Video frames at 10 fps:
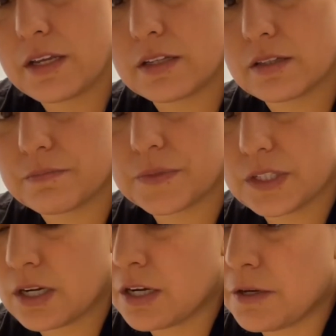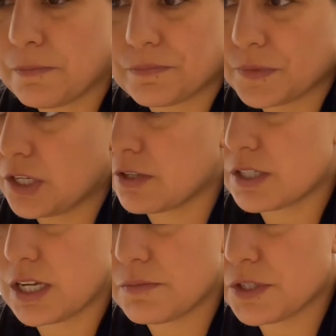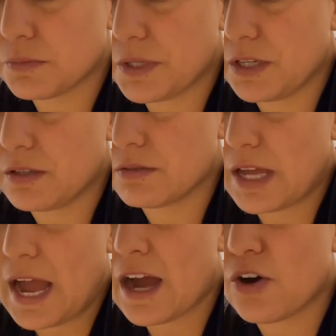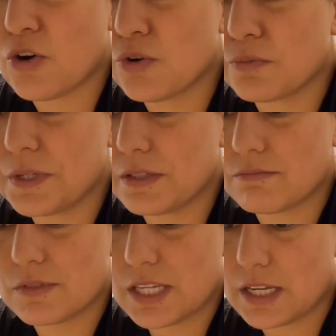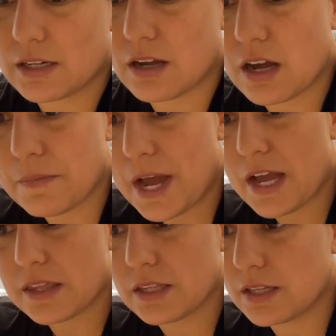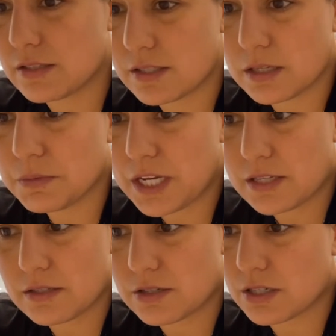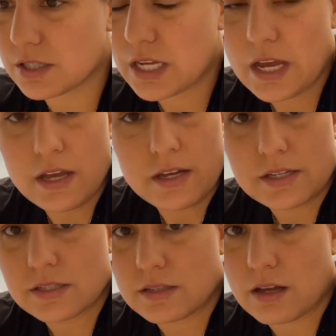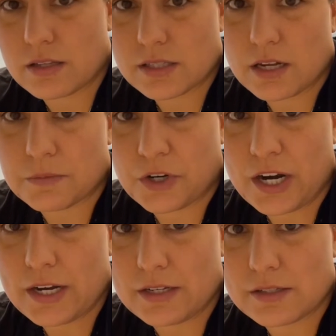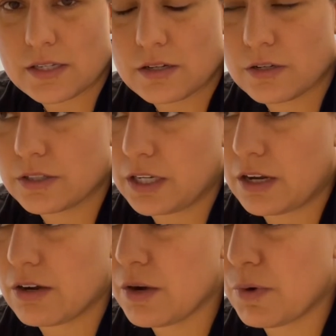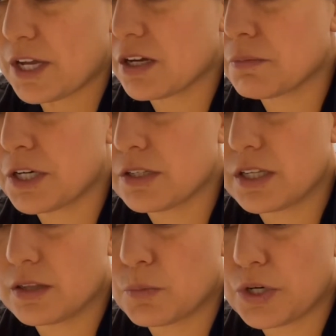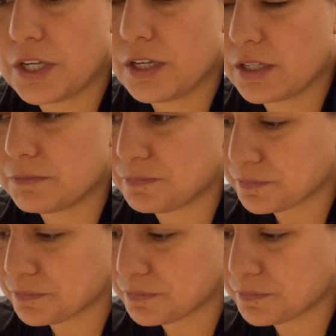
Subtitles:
And other times it'll be at home and taking a hot bath. And then some days it's a nonstop grind. So, I wake up early in the morning, and